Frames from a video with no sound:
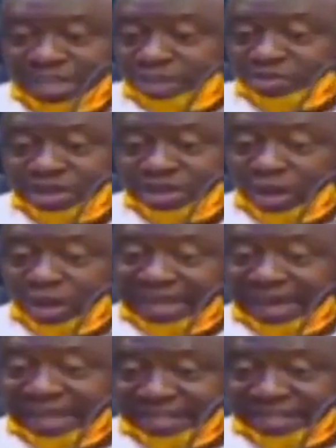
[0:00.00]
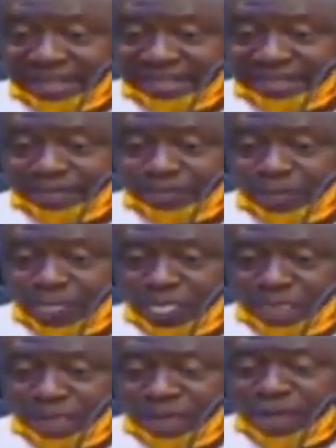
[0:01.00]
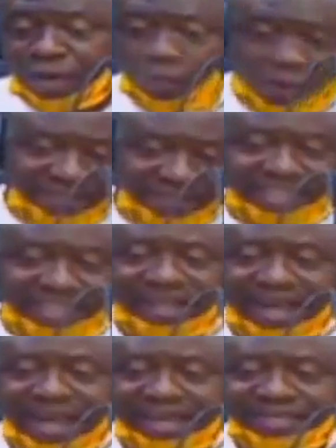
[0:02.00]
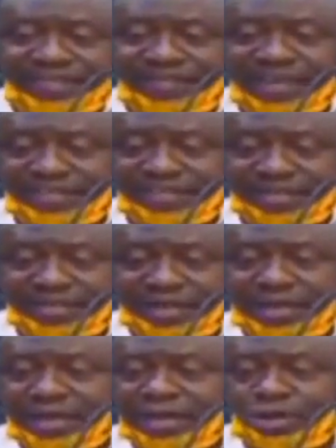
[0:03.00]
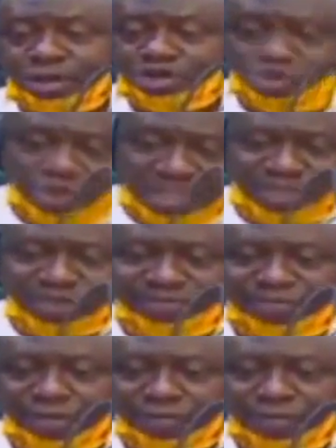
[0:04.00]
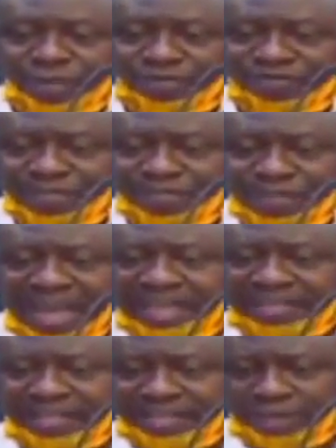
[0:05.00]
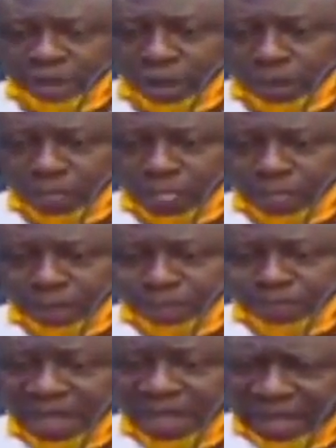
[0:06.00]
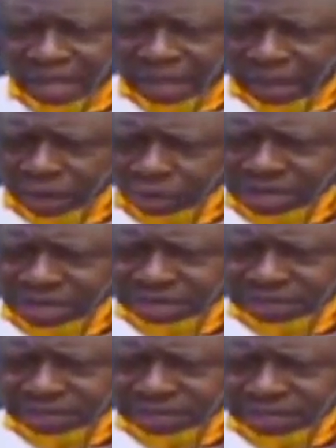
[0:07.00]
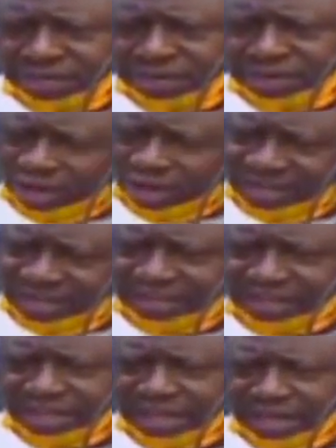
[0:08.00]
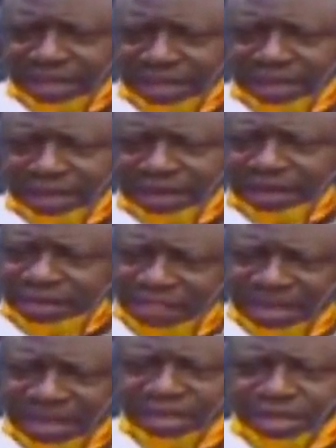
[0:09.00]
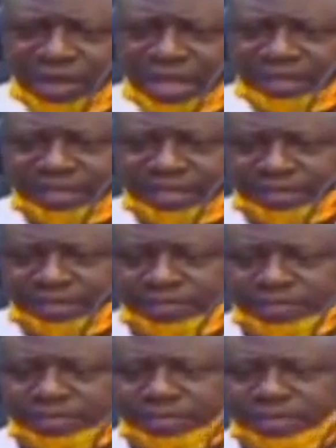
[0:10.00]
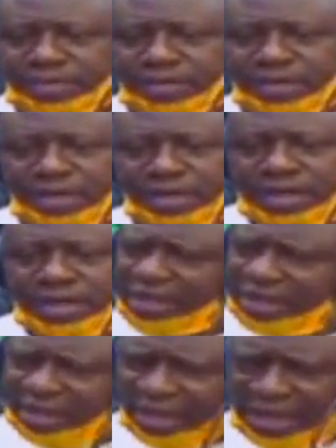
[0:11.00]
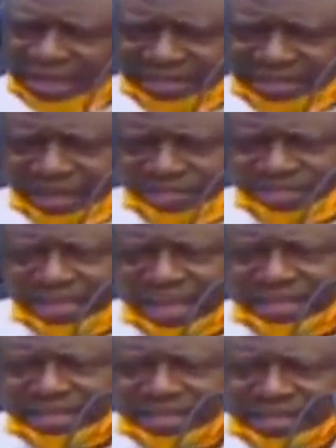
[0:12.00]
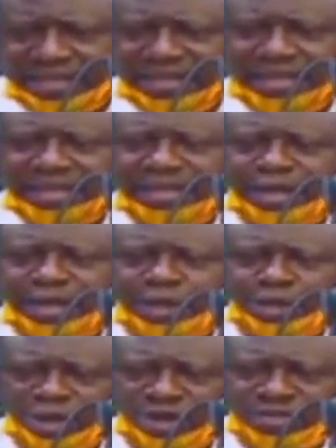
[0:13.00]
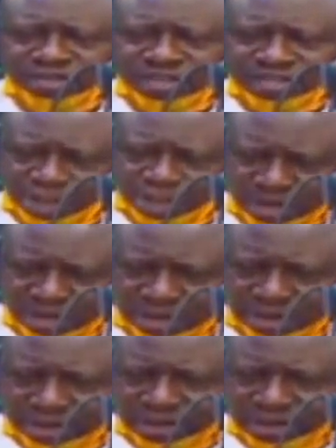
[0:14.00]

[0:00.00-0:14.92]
actually recorded last night. We have eight active cases, 21 confirmed cases in all, including just yesterday, three new cases. Critics have said your decision